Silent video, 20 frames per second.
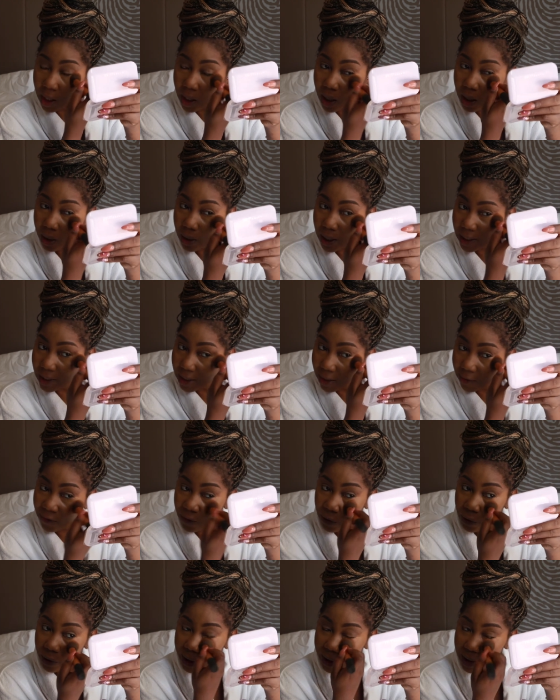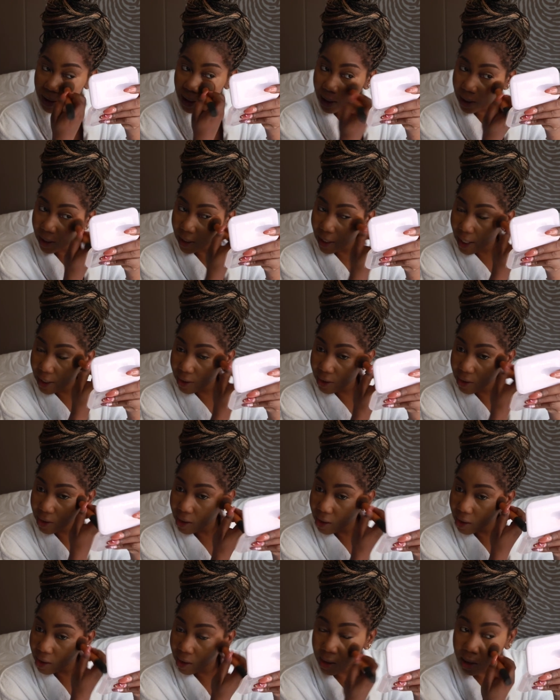That's a forensic
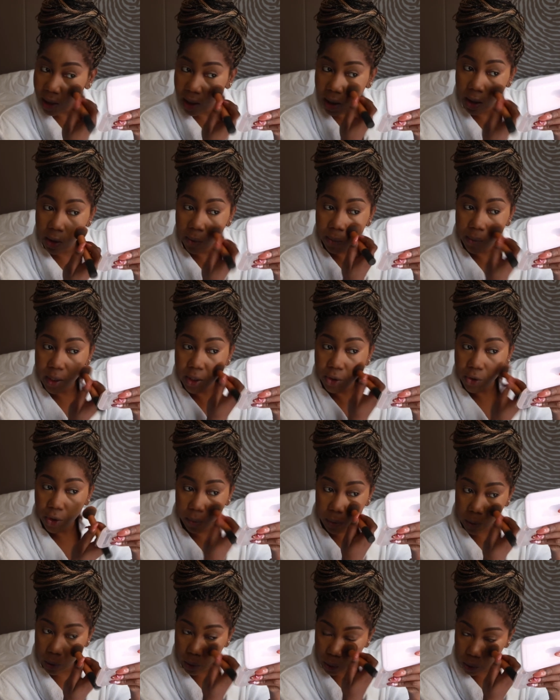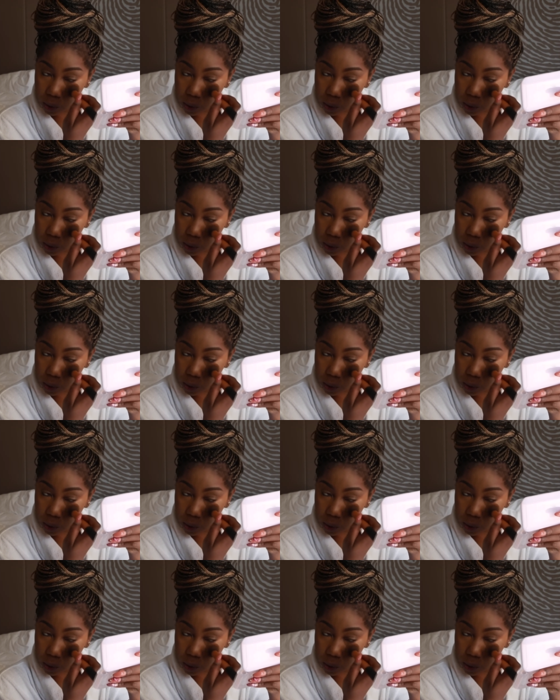analysis in criminal